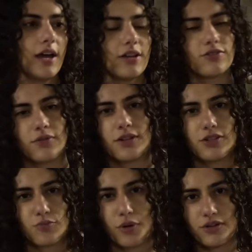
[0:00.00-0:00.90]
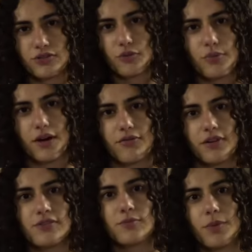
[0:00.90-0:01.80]
It's really just personal
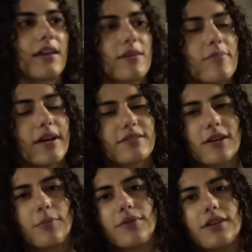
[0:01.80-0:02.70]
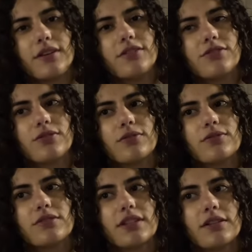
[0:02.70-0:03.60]
preference. Like in the past couple years,
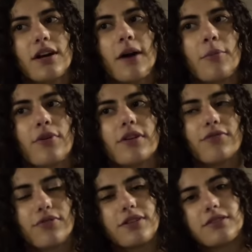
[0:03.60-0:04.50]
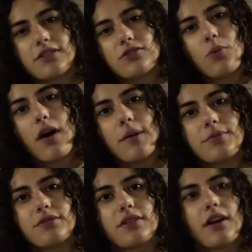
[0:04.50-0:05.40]
you'll see a lot more E46
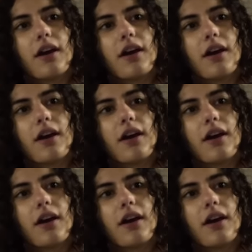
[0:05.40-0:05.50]
swaps.